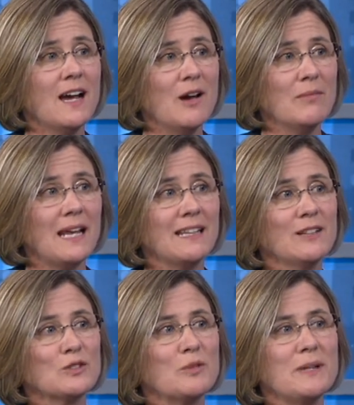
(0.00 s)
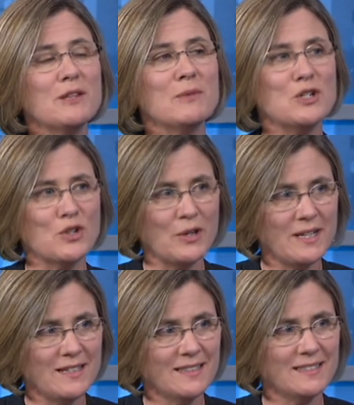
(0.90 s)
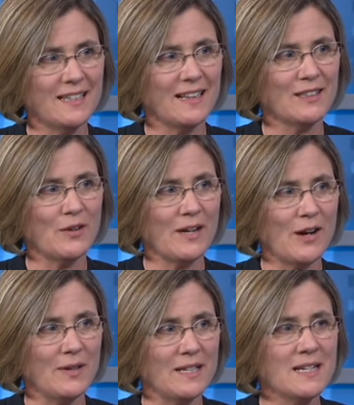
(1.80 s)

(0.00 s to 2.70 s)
Latinos will be the majority in Santa Clara County.